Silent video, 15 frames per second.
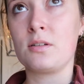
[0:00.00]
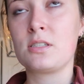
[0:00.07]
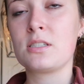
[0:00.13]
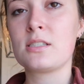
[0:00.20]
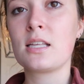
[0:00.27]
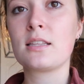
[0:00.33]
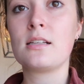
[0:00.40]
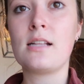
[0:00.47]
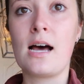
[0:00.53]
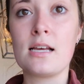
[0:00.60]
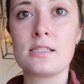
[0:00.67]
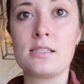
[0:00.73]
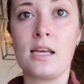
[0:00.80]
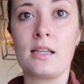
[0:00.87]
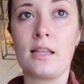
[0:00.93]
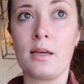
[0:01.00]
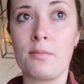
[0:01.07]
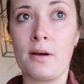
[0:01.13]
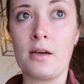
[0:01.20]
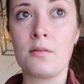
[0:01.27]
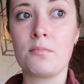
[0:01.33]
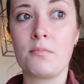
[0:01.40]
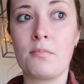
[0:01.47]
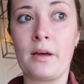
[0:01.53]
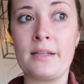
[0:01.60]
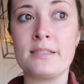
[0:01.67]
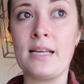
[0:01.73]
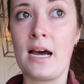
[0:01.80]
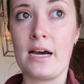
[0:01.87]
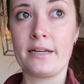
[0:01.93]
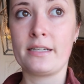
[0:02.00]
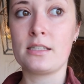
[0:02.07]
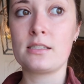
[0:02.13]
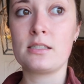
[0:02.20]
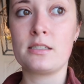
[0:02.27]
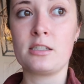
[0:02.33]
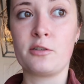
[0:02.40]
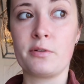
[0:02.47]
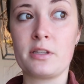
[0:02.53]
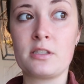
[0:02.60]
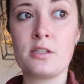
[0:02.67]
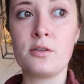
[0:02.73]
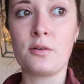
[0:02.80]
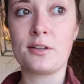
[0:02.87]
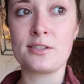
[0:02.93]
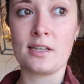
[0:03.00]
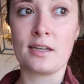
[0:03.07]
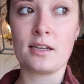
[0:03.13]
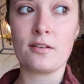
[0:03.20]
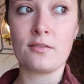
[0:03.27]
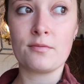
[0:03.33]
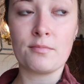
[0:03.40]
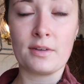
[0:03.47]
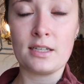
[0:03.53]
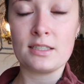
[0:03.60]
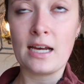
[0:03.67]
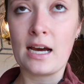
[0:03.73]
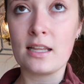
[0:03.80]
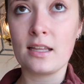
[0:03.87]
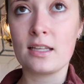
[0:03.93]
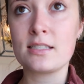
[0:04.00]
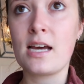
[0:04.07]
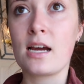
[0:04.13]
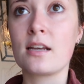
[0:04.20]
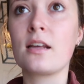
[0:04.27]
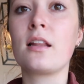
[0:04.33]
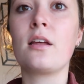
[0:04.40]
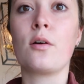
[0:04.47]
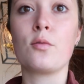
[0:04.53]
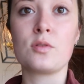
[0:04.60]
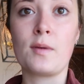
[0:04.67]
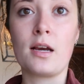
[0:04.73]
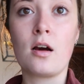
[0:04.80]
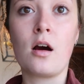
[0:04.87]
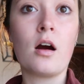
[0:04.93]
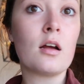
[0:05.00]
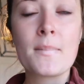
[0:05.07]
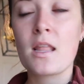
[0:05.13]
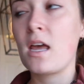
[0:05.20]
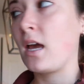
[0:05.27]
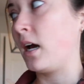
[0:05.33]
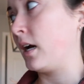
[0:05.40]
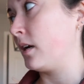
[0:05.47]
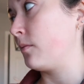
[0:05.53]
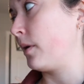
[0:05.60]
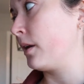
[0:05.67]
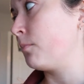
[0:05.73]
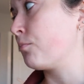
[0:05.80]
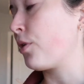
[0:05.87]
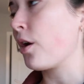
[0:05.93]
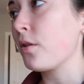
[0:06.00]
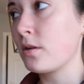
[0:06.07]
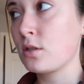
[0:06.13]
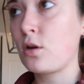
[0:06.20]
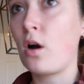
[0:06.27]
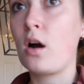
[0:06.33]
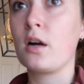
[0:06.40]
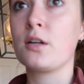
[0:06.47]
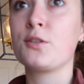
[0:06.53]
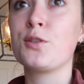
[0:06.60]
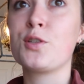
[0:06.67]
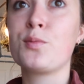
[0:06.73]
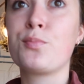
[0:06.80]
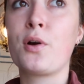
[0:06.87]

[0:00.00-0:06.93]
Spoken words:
was just like the last thing like my dad needs to deal with too, because like my dad like technically owns my car, and my brother's car just